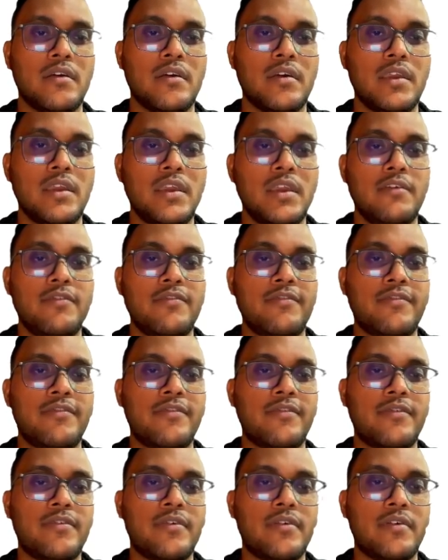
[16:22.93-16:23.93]
if
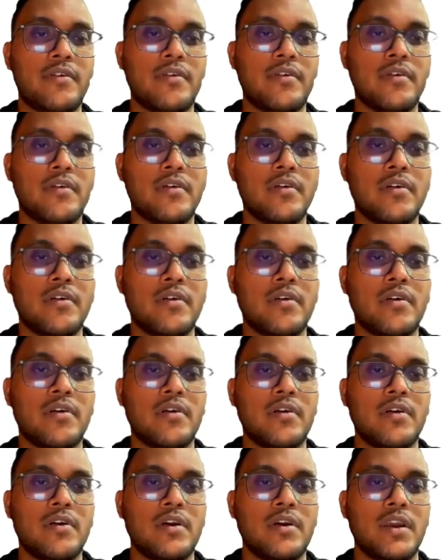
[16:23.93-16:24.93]

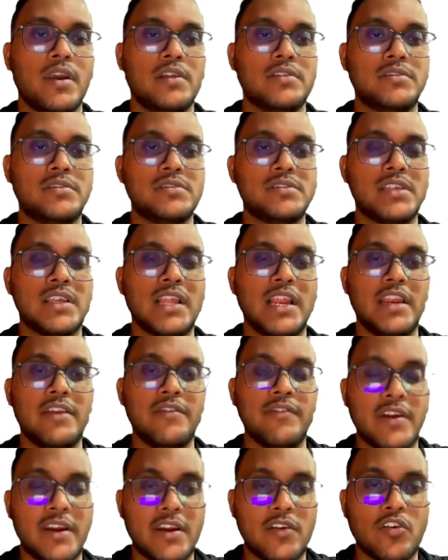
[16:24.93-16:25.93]
it's a single
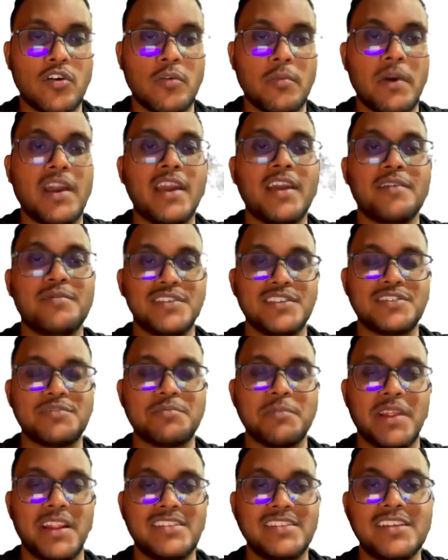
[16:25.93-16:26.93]
inverted comma I have just
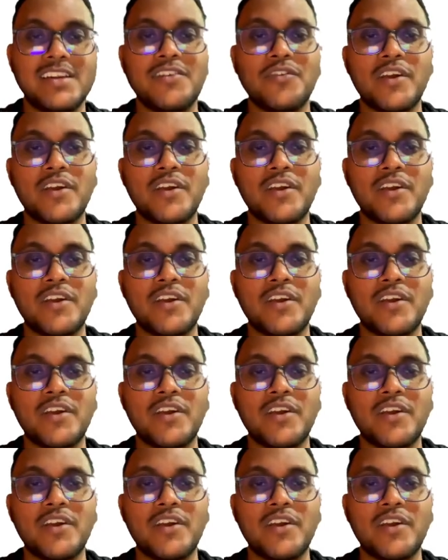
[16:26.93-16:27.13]
mentioned.